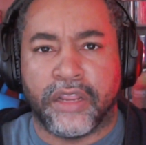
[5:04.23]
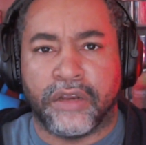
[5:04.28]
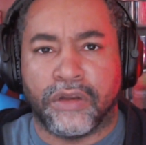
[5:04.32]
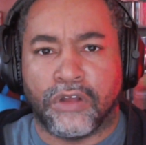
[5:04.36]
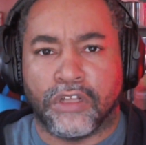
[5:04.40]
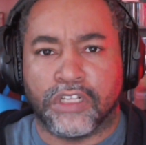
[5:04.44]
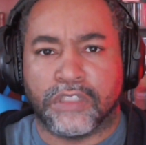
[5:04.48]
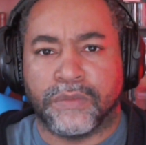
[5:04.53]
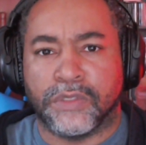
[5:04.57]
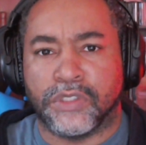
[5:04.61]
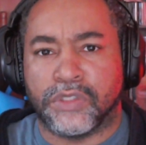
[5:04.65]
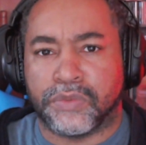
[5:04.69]
and
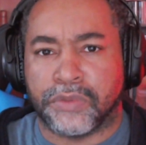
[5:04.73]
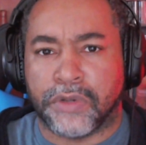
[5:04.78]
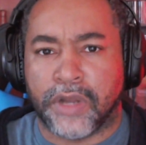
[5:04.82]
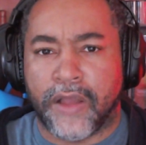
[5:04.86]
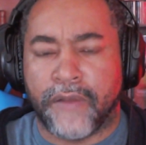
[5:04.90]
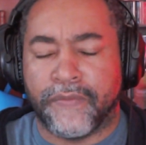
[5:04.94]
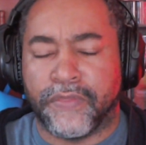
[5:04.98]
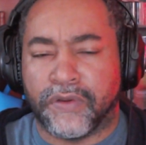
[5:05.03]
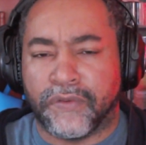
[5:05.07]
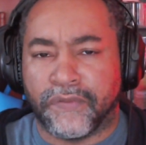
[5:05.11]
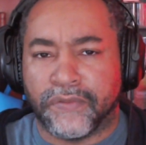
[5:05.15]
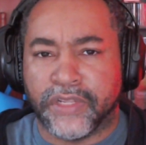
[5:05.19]
Optimus
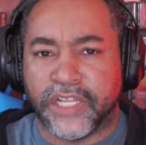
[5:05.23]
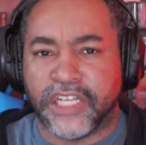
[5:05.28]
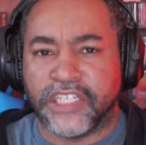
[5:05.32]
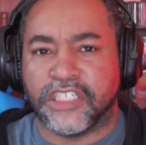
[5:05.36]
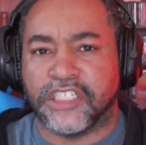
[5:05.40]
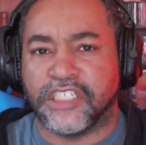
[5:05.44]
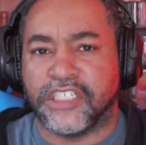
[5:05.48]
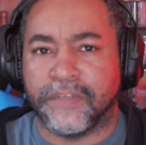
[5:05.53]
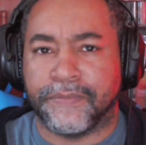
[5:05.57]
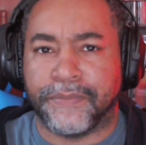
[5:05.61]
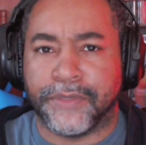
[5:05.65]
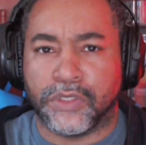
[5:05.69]
Prime, the
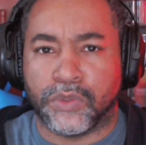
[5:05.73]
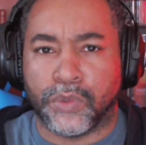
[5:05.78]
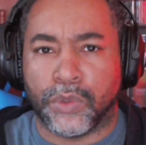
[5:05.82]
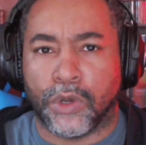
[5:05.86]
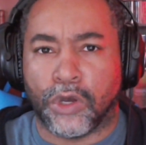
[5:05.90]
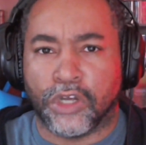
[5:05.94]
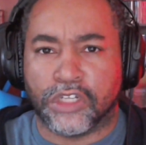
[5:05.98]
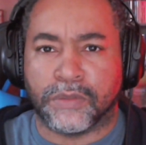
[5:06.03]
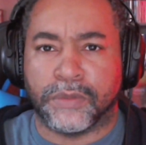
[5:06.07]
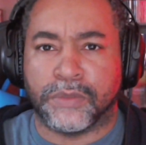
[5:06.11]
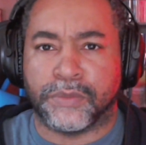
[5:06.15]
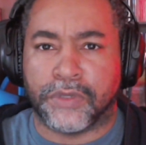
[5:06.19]
relationship between
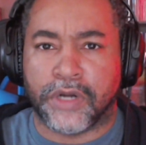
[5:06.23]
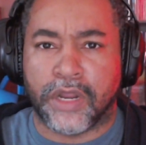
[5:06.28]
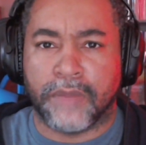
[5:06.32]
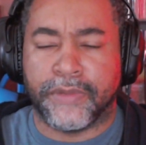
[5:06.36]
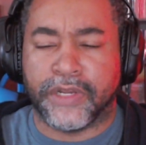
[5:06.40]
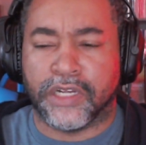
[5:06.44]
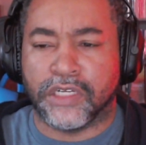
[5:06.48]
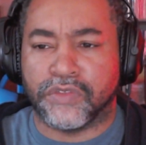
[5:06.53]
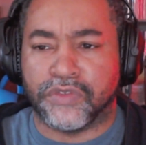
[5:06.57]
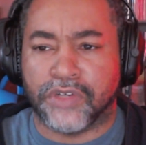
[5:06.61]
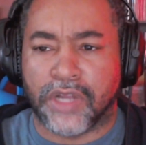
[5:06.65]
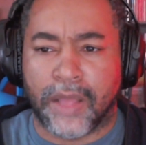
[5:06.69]
Optimus Prime
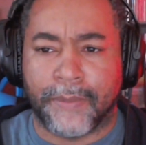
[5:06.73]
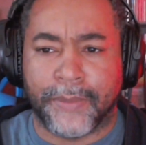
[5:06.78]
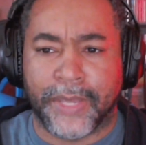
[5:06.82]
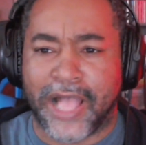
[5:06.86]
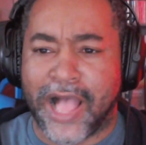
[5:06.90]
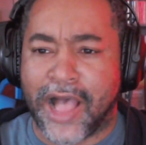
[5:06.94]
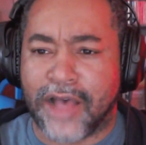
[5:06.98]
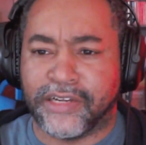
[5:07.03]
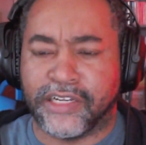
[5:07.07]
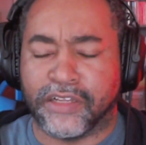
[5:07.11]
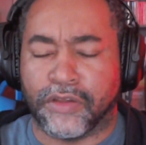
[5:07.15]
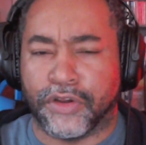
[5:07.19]
and Megatron. I mean,
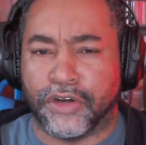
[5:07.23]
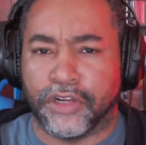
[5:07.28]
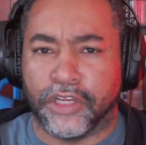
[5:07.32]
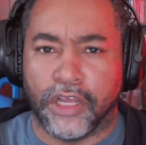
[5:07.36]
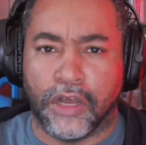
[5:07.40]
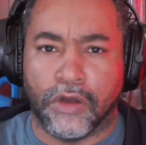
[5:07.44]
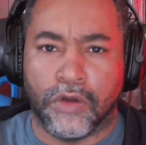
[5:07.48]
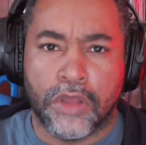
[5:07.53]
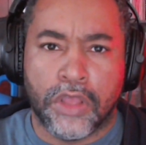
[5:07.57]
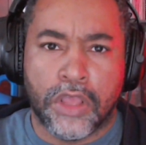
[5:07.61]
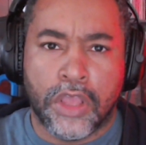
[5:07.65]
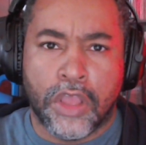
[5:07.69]
how's that going to
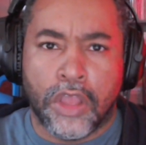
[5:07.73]
go?